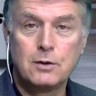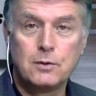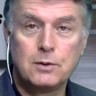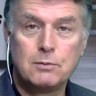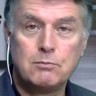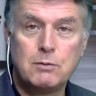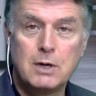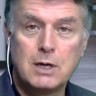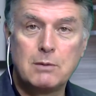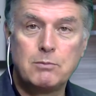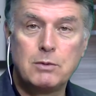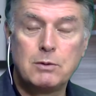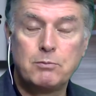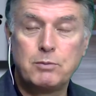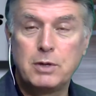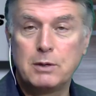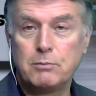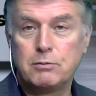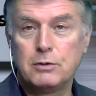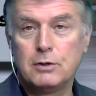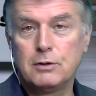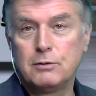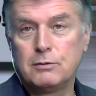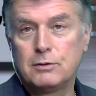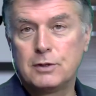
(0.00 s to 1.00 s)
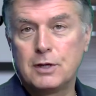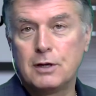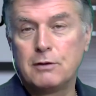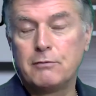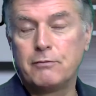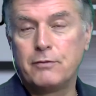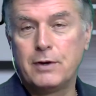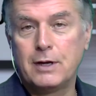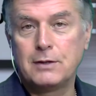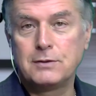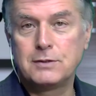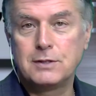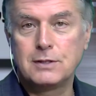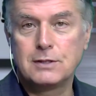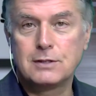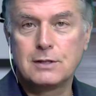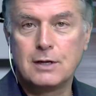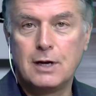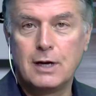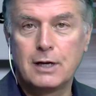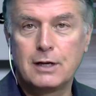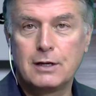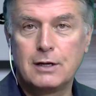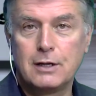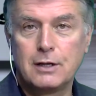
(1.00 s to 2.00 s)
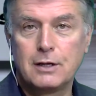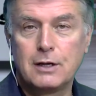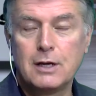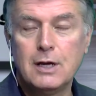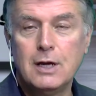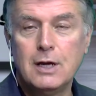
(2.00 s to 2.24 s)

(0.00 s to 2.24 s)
and maybe people who don't fancy cycling